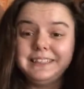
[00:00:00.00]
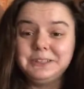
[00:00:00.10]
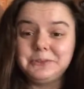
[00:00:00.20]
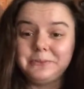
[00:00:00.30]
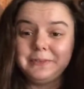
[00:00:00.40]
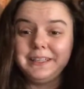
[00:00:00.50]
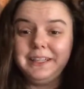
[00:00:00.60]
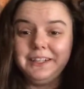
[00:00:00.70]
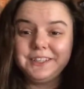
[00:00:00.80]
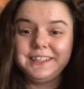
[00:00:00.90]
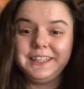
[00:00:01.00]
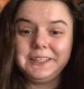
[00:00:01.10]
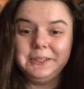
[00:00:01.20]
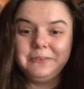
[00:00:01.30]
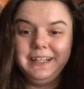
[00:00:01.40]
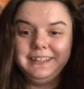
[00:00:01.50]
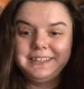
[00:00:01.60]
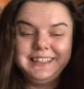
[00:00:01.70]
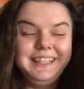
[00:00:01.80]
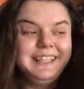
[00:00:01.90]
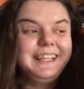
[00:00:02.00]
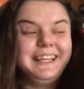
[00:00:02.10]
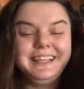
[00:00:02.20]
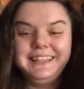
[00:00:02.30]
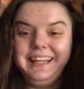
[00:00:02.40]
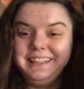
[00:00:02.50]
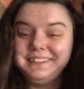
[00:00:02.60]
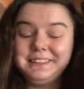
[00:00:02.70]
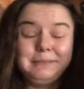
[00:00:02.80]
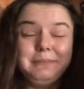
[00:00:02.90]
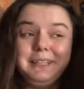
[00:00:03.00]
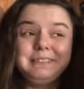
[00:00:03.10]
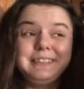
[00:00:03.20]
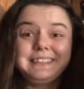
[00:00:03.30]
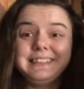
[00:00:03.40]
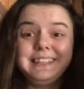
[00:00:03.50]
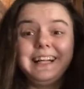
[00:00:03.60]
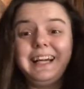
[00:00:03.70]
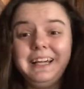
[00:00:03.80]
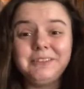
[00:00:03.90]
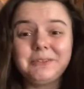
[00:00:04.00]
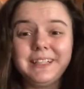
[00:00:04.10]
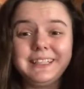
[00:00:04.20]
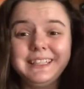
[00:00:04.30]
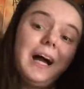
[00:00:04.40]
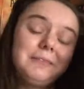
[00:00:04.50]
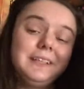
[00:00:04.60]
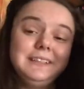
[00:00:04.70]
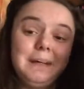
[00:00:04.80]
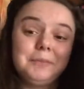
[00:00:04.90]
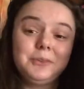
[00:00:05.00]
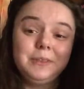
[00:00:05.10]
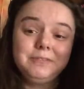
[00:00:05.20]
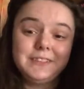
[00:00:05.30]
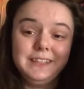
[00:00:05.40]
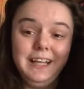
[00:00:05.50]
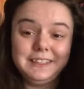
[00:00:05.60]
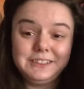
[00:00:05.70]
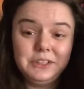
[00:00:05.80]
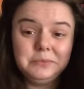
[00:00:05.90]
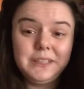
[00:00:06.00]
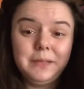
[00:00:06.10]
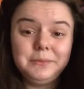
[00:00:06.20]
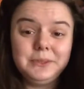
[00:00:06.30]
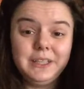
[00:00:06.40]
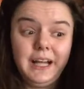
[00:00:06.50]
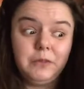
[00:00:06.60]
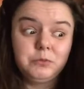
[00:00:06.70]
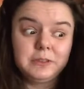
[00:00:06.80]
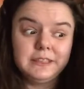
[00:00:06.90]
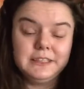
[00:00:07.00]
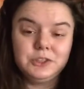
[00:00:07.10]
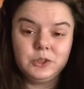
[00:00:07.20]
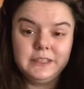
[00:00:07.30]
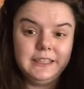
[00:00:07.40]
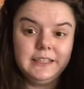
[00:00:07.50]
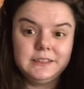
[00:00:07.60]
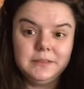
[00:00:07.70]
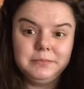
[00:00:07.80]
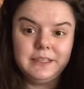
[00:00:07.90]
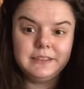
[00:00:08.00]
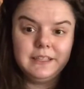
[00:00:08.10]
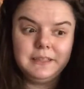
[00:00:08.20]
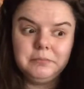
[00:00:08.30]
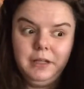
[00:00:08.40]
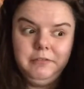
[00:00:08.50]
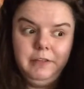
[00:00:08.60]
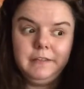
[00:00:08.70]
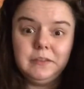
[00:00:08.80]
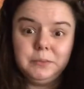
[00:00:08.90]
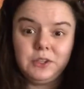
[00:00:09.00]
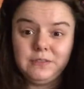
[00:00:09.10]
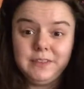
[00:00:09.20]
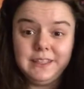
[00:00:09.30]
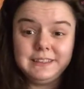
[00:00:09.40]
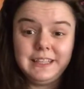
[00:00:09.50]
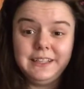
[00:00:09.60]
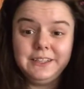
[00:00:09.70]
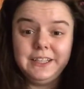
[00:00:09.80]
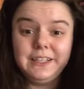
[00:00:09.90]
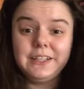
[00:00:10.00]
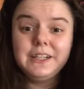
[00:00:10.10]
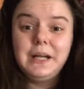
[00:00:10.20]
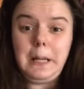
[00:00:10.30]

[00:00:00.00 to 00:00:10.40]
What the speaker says: It's really hard to carry around, and that is the main reason that I haven't read it. I read Name of the Wind for the last Tome Topple, and I really enjoyed it. It ended up being like my favorite book of the entire year.